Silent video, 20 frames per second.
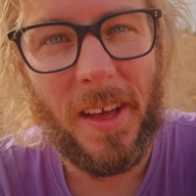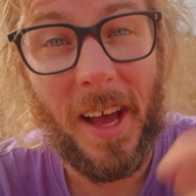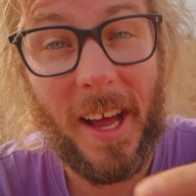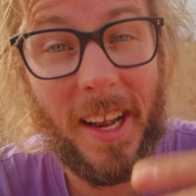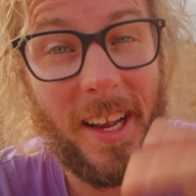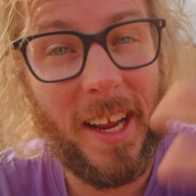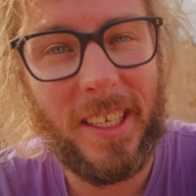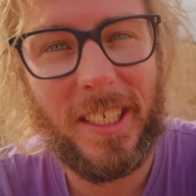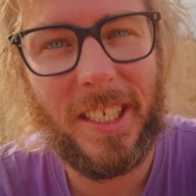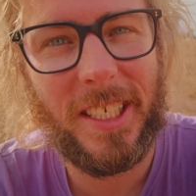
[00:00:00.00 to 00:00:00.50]

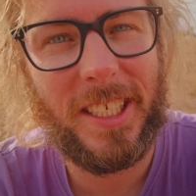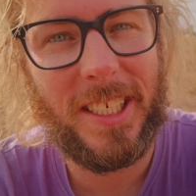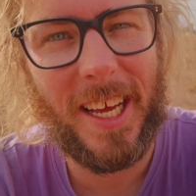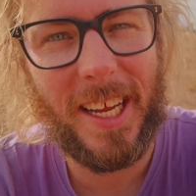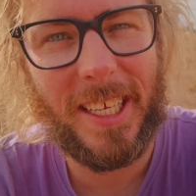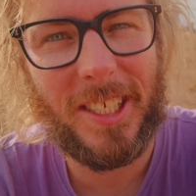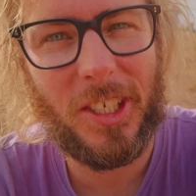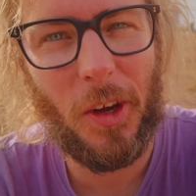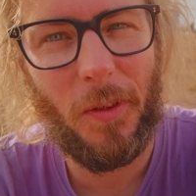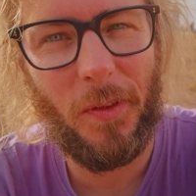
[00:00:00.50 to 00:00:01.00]
And then she
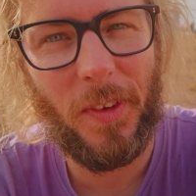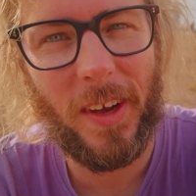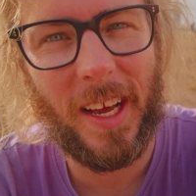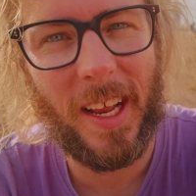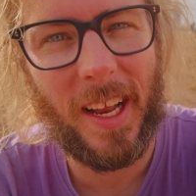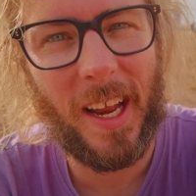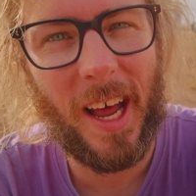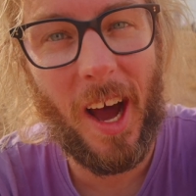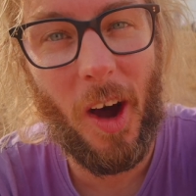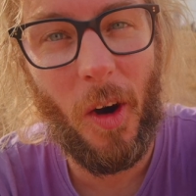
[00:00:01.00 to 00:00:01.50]
said something
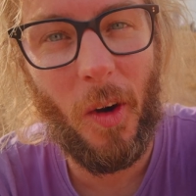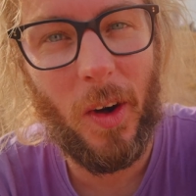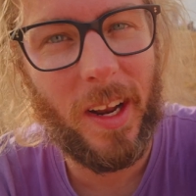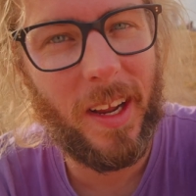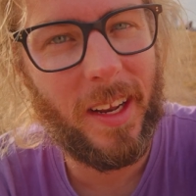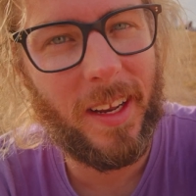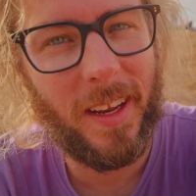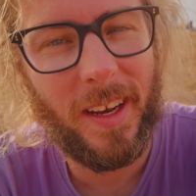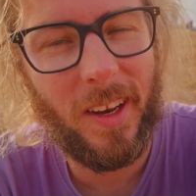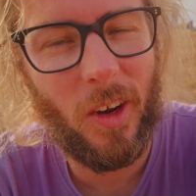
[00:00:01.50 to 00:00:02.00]
in Lao and
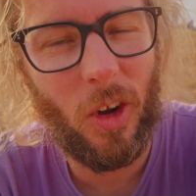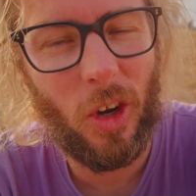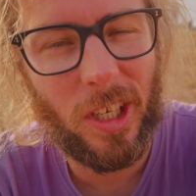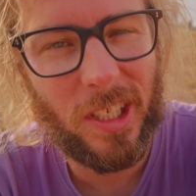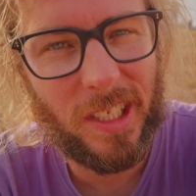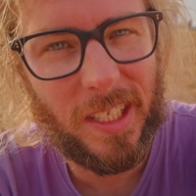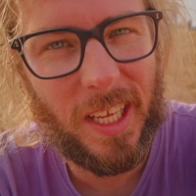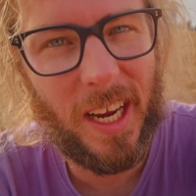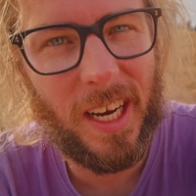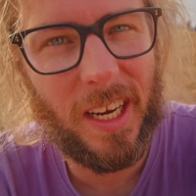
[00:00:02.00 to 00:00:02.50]
I didn't
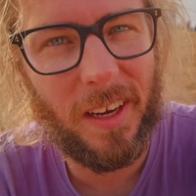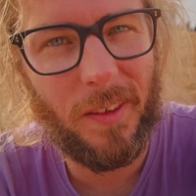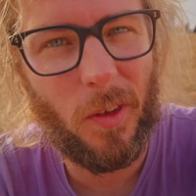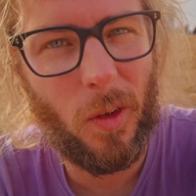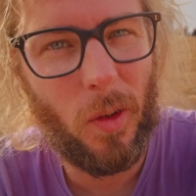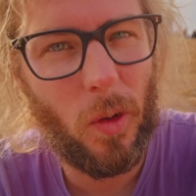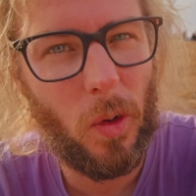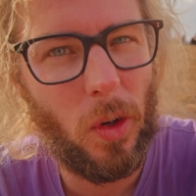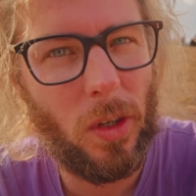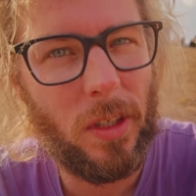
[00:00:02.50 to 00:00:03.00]
understand, of
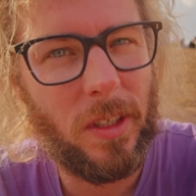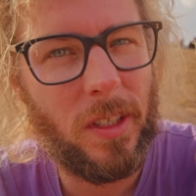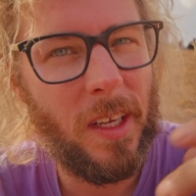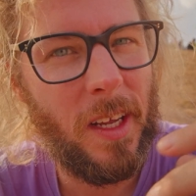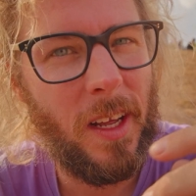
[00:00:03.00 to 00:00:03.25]
course.